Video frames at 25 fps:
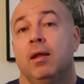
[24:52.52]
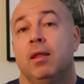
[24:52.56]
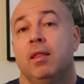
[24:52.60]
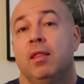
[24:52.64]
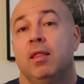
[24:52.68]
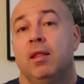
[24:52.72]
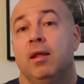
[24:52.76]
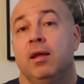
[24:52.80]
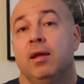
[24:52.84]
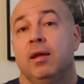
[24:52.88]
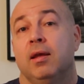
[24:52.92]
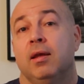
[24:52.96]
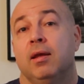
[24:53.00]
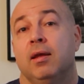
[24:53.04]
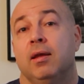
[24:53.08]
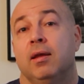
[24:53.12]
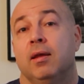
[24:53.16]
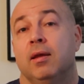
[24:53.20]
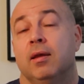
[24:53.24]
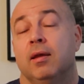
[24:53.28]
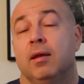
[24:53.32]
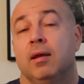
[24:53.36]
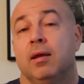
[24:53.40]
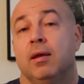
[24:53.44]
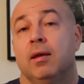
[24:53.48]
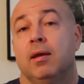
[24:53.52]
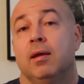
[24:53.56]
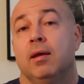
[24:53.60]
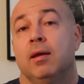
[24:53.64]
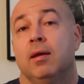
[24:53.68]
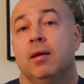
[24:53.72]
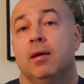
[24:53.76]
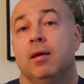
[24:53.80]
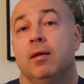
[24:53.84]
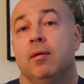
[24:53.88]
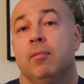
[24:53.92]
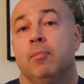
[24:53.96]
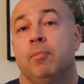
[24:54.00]
The
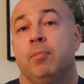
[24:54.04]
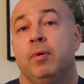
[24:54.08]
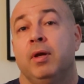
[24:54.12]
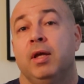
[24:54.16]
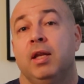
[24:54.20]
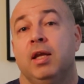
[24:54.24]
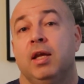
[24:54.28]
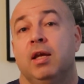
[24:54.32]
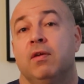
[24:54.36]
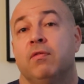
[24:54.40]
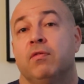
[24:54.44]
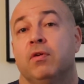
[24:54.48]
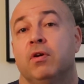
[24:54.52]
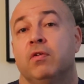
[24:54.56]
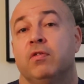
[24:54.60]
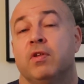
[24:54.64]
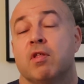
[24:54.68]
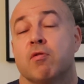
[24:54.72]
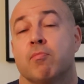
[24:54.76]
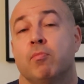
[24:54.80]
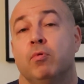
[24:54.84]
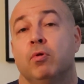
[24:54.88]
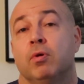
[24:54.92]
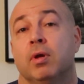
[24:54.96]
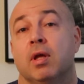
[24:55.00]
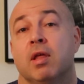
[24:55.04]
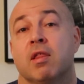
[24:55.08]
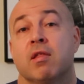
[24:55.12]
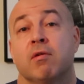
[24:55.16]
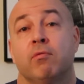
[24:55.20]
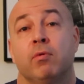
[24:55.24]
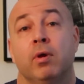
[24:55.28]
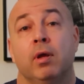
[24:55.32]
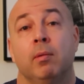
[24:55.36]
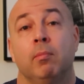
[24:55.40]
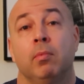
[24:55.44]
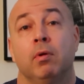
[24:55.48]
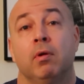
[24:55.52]
PDF of this book is
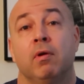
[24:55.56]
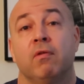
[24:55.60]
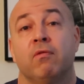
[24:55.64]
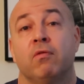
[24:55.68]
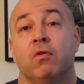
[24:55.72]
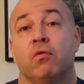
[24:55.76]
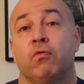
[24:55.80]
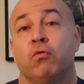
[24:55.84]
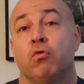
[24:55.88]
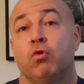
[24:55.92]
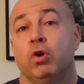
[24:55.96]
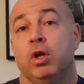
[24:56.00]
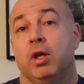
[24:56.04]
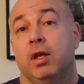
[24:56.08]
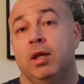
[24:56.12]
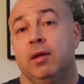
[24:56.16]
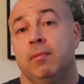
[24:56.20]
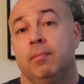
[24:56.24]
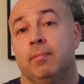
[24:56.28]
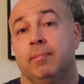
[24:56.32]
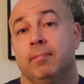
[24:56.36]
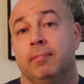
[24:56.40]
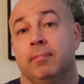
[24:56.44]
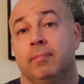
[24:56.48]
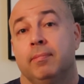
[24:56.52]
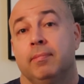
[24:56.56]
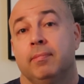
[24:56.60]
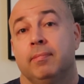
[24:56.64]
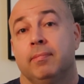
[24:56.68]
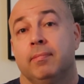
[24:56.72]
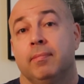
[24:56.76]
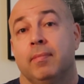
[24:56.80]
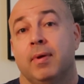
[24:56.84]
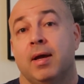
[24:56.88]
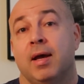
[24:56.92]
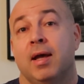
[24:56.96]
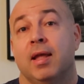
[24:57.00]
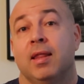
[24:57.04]
available for free
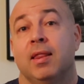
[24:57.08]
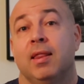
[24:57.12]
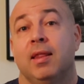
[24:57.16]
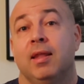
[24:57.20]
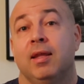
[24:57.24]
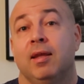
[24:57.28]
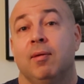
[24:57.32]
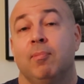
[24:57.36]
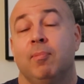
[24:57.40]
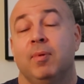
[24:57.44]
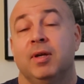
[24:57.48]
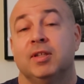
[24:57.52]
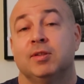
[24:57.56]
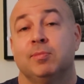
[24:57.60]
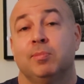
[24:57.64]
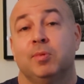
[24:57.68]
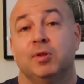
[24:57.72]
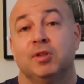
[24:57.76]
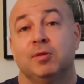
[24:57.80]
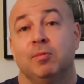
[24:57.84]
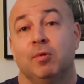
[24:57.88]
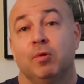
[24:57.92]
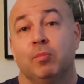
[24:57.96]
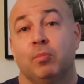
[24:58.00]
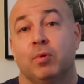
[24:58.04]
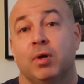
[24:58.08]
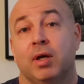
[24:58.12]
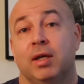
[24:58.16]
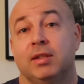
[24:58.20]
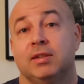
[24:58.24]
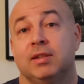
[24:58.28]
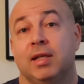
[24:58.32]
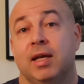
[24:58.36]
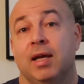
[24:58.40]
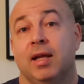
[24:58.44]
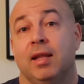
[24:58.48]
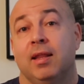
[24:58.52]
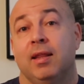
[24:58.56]
at the best possible
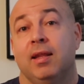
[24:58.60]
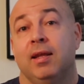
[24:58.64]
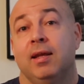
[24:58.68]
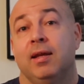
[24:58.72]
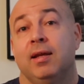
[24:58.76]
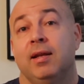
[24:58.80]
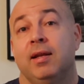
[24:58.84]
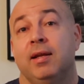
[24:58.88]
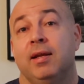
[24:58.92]
price at the